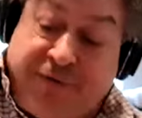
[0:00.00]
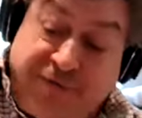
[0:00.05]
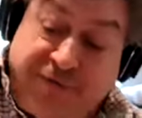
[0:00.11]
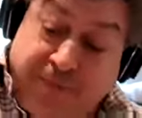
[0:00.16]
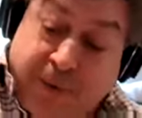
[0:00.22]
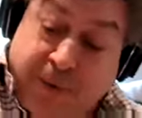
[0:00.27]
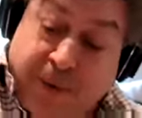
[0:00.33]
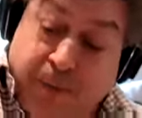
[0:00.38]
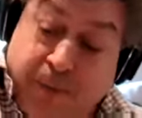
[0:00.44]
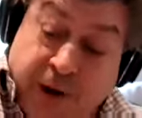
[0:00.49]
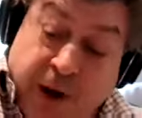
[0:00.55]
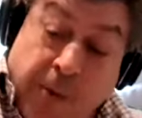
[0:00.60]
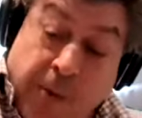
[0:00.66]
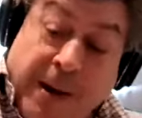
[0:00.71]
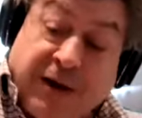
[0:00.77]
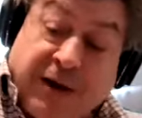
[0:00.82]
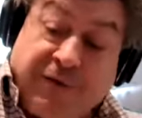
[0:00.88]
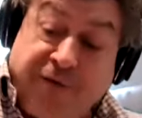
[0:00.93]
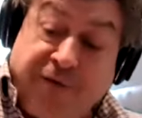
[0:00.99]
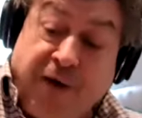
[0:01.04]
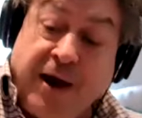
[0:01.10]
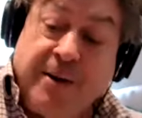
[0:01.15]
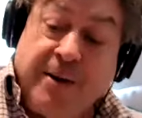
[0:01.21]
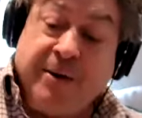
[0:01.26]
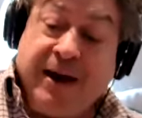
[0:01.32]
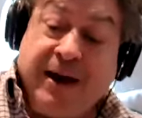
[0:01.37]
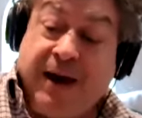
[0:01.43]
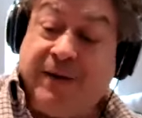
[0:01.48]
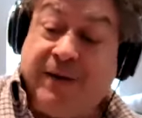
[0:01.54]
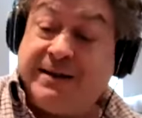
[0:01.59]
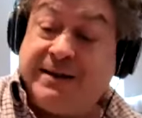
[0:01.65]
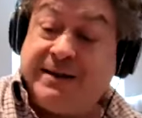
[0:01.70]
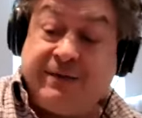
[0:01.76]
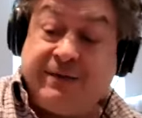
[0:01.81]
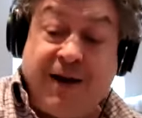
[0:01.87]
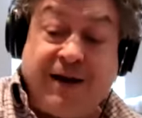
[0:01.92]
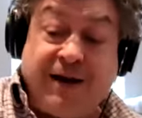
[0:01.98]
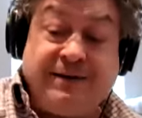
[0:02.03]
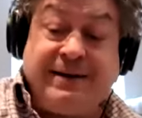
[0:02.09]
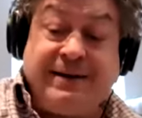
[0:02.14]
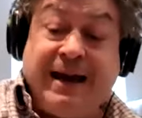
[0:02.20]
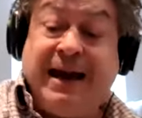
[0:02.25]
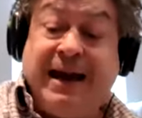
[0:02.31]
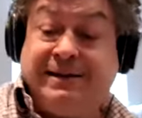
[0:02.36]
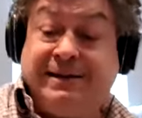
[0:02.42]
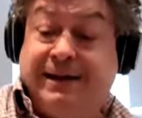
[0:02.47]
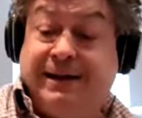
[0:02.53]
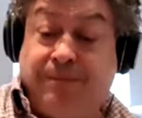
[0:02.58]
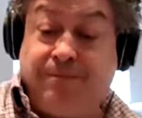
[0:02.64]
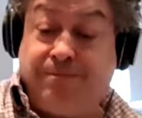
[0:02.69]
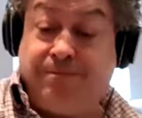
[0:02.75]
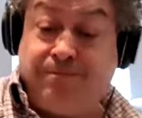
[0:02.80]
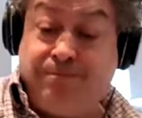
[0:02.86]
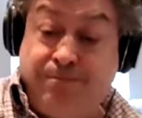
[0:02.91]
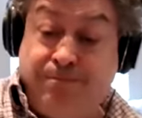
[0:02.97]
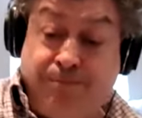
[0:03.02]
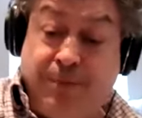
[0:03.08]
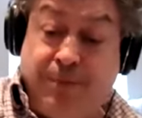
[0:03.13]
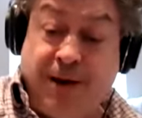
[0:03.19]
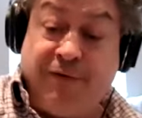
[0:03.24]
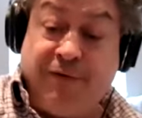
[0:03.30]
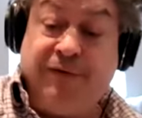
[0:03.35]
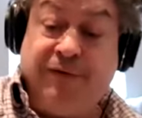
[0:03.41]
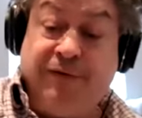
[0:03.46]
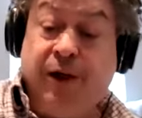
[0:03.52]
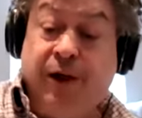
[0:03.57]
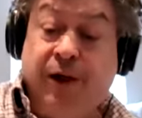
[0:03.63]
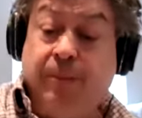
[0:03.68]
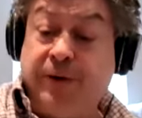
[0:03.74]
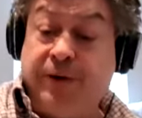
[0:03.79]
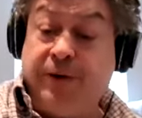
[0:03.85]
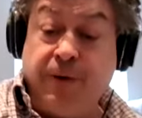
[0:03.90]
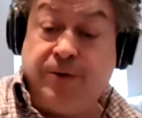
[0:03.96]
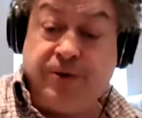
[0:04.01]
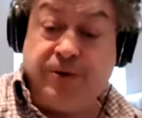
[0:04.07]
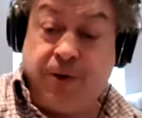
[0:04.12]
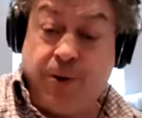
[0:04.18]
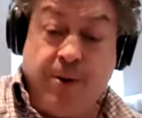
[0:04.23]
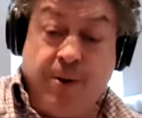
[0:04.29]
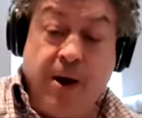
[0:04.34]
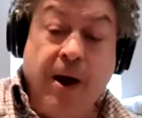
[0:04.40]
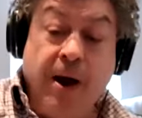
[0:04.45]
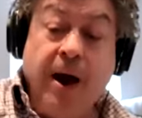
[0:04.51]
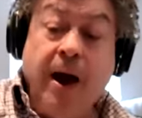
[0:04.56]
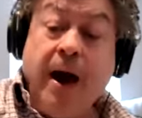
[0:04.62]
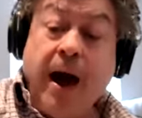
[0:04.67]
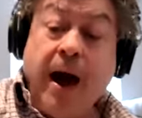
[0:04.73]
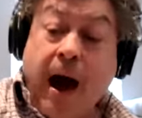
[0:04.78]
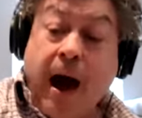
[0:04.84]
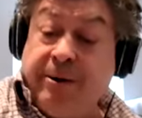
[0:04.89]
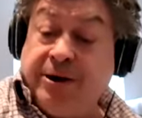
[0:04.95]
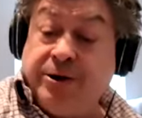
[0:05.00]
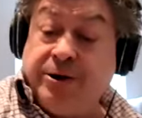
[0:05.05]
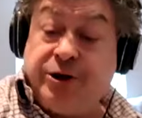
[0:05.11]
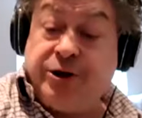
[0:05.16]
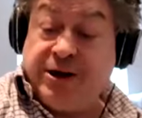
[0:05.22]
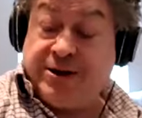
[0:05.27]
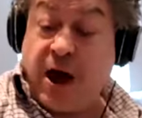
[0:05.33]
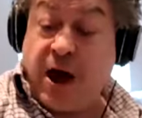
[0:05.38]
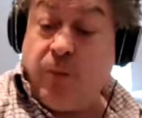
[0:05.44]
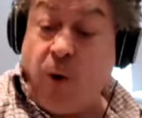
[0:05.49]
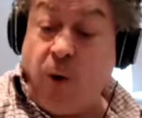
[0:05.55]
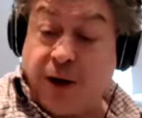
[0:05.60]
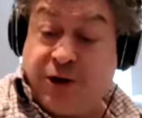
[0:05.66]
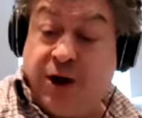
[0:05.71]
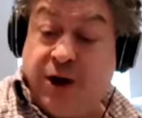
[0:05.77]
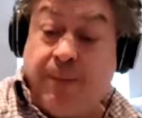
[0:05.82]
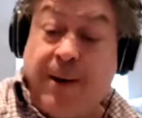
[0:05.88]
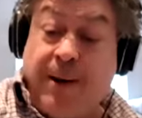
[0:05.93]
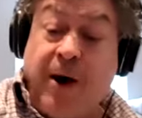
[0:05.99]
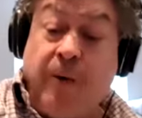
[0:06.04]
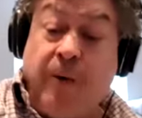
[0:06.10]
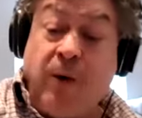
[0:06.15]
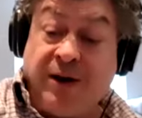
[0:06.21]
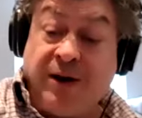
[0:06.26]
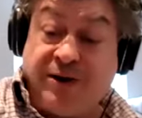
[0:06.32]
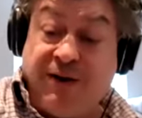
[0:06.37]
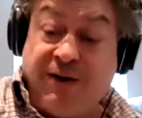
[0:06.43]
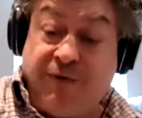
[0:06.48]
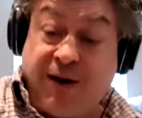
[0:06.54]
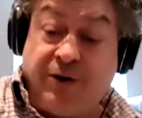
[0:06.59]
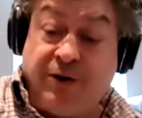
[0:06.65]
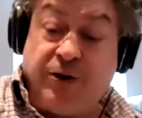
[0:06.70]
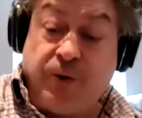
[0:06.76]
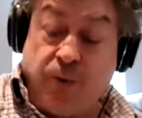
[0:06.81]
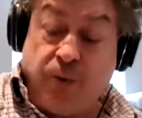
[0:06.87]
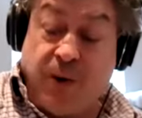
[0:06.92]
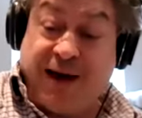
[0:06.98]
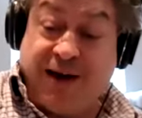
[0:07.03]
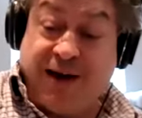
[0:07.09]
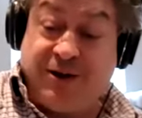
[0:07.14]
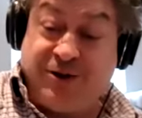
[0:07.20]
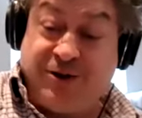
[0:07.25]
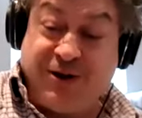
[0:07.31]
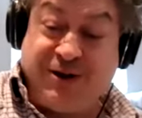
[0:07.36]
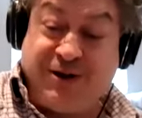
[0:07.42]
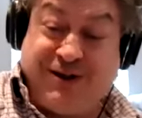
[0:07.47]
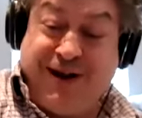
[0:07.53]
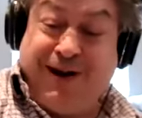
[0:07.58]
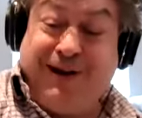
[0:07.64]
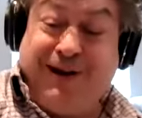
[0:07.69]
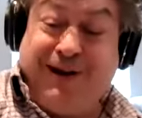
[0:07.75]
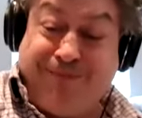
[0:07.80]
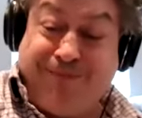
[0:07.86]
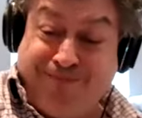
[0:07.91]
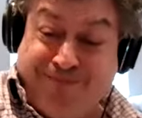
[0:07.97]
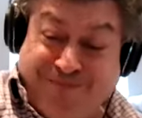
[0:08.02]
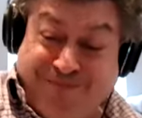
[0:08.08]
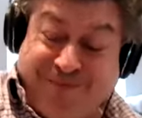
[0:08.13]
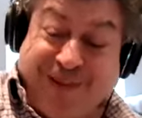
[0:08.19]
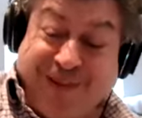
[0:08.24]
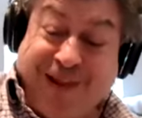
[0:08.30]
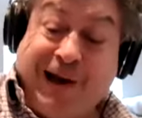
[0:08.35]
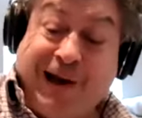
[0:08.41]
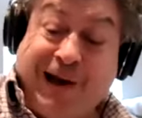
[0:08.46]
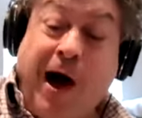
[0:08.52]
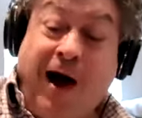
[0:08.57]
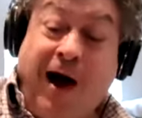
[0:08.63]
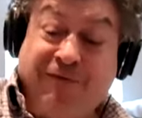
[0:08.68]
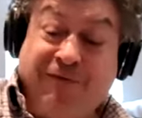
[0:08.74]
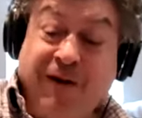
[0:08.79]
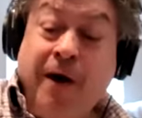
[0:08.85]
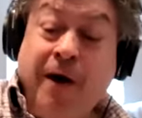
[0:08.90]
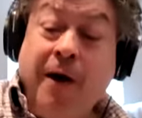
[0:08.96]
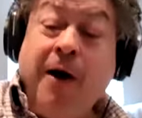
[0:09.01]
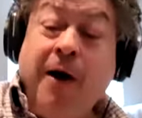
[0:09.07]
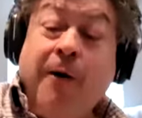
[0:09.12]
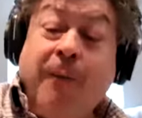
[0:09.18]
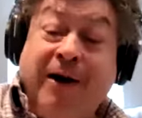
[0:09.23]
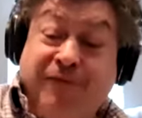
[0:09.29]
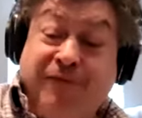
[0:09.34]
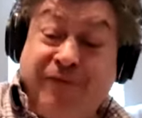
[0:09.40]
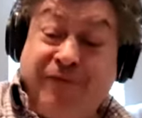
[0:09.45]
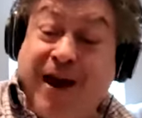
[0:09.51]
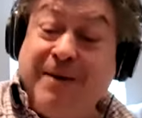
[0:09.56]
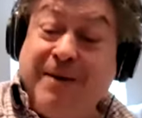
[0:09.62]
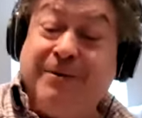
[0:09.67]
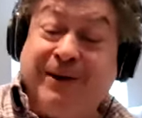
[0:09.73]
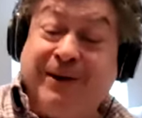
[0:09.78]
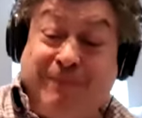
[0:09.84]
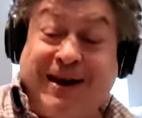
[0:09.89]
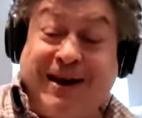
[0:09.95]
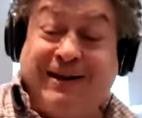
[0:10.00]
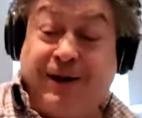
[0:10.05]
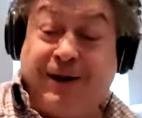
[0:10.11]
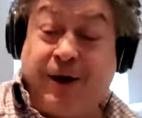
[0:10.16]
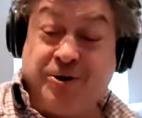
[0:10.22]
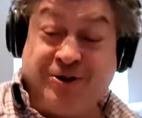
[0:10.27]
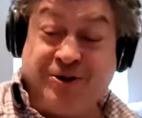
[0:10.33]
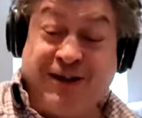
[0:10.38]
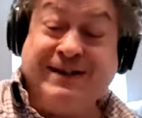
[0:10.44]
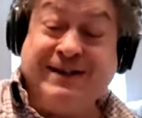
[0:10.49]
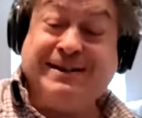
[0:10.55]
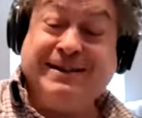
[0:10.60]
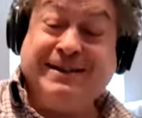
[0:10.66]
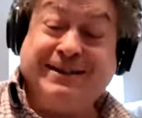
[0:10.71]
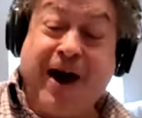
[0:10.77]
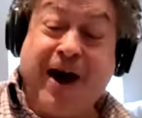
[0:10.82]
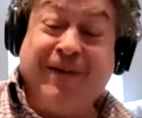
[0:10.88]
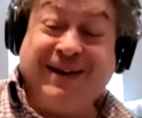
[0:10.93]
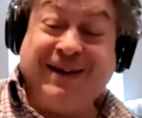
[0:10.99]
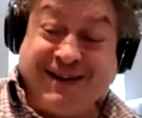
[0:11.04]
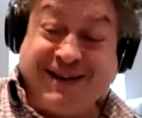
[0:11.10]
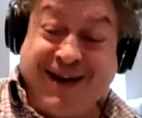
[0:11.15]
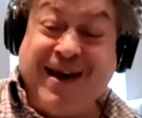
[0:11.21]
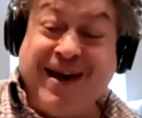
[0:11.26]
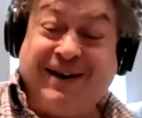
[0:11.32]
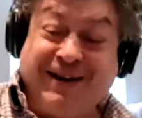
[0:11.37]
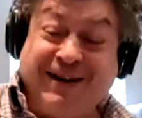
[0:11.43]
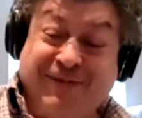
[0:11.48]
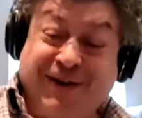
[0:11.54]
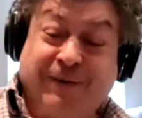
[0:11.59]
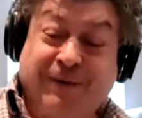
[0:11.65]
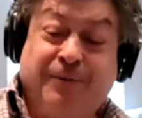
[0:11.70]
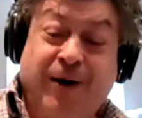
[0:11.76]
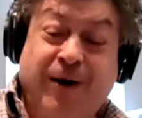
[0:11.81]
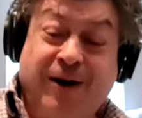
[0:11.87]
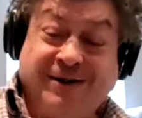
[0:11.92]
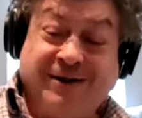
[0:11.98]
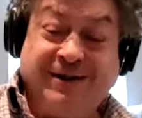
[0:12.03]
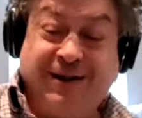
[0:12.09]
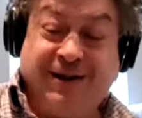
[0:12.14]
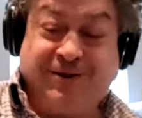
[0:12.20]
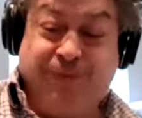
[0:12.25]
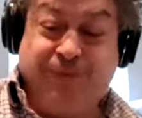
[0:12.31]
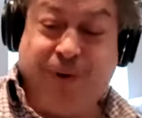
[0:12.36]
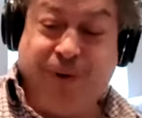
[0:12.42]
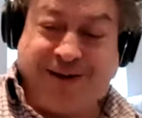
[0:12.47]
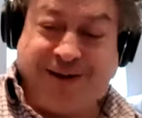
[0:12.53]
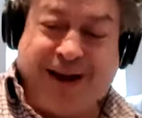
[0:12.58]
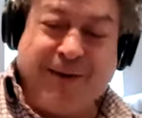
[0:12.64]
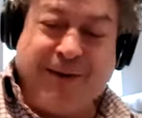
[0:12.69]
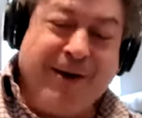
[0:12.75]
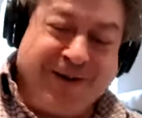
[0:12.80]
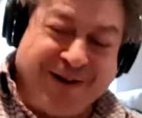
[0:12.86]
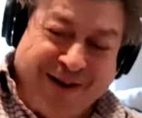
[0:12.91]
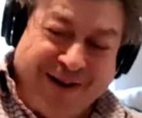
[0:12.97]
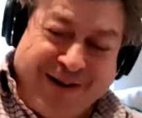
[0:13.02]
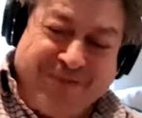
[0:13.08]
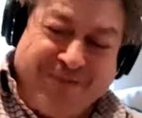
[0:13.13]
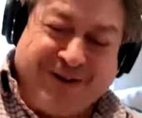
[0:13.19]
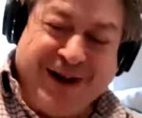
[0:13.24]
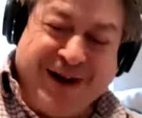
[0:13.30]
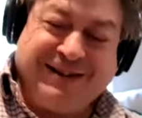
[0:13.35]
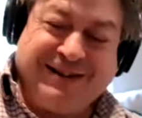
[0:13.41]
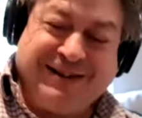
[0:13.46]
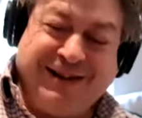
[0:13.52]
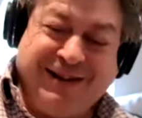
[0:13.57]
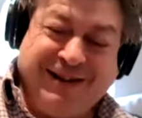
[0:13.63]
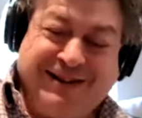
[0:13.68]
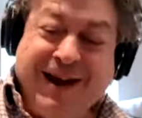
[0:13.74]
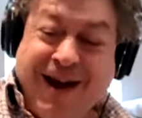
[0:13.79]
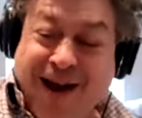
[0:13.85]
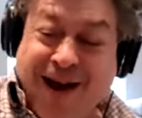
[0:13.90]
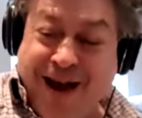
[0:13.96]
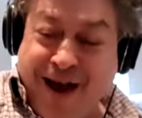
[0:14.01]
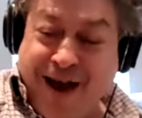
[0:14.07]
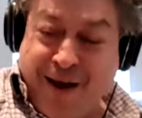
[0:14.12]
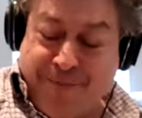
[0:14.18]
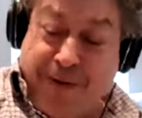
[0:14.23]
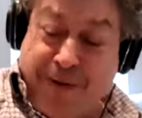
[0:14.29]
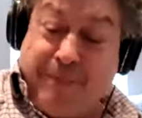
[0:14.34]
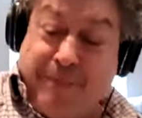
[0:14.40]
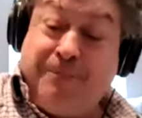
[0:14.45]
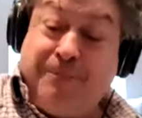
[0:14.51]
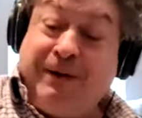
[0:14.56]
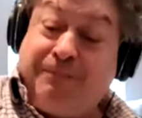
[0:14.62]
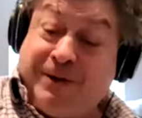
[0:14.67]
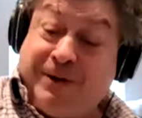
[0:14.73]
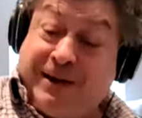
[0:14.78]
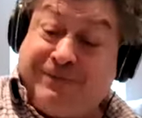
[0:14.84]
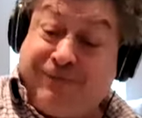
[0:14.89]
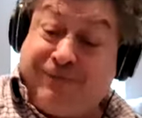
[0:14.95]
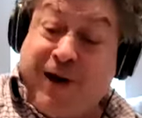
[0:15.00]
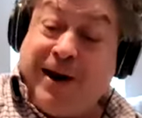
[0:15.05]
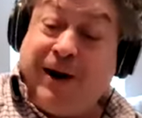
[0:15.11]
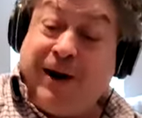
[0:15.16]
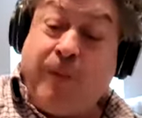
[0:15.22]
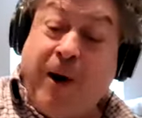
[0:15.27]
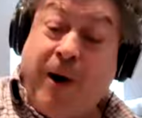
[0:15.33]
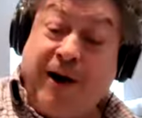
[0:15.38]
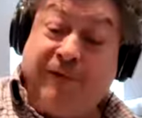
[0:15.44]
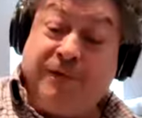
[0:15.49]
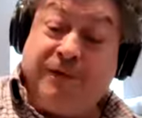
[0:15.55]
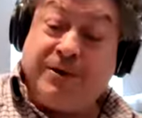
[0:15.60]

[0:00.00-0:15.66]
we'll, we'll go back to Feynman here. There's this fantastic bit of film on YouTube. I mean, geez, I watch it about once every two weeks just to for the laugh, where Feynman basically goes, This is how the scientific process works. I'm not doing him justice. Yeah. His final wife was, a, a,